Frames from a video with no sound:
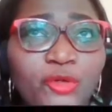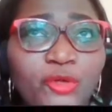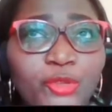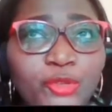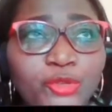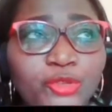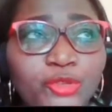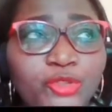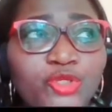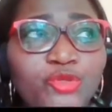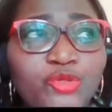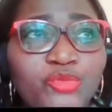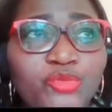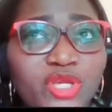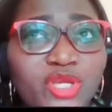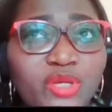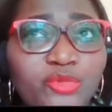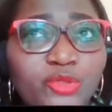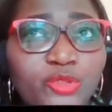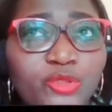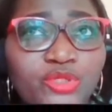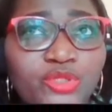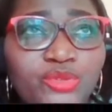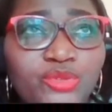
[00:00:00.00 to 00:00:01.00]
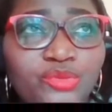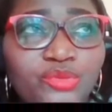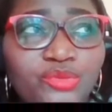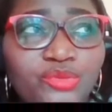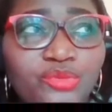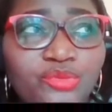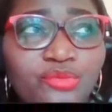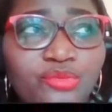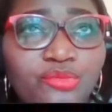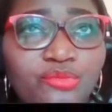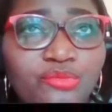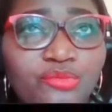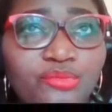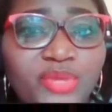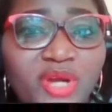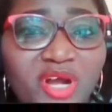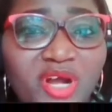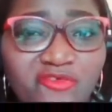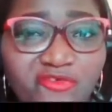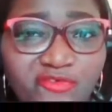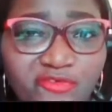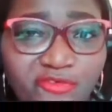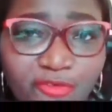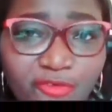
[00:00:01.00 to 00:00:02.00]
for you to be able to
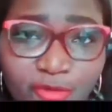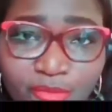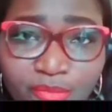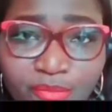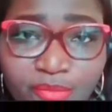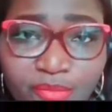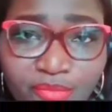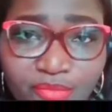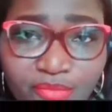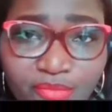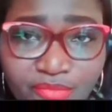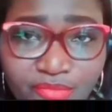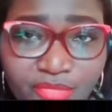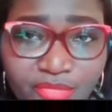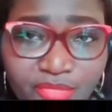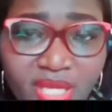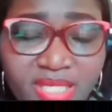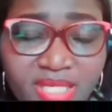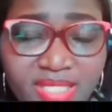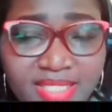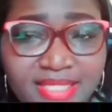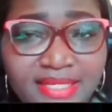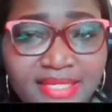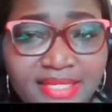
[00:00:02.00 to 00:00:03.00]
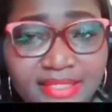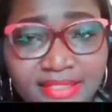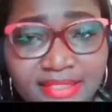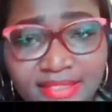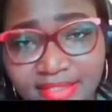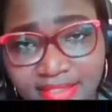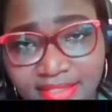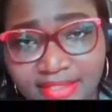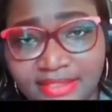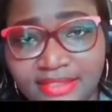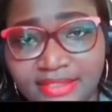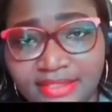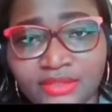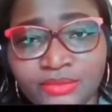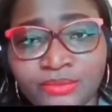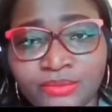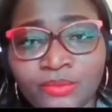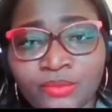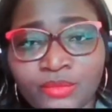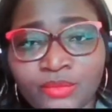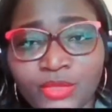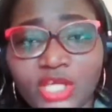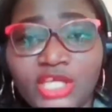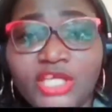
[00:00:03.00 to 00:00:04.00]
perform excellently
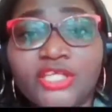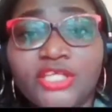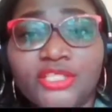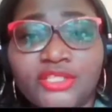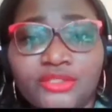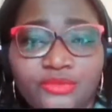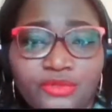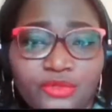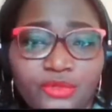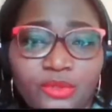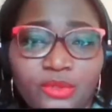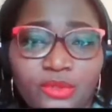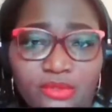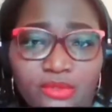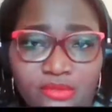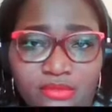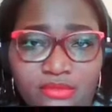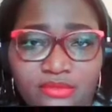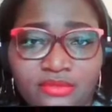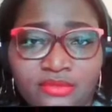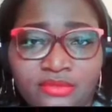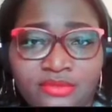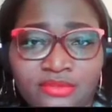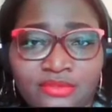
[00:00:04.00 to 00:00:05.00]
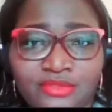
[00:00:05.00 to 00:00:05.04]
in the role.